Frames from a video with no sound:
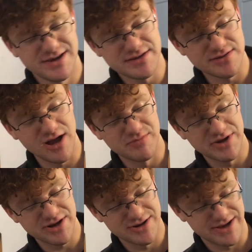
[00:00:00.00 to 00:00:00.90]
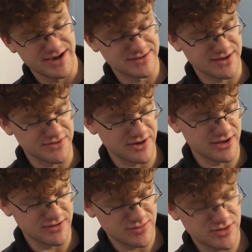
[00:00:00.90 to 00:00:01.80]
He's a lot bigger in hand than I
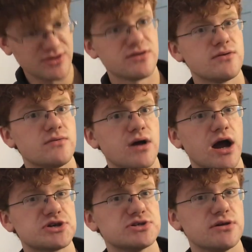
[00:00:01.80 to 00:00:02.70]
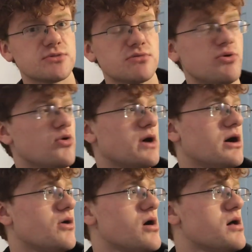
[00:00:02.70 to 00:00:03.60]
thought he'd be. Actually, I'm going to pull
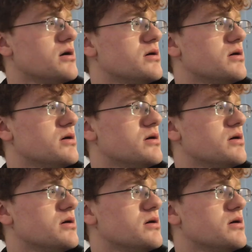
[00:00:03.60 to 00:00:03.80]
out.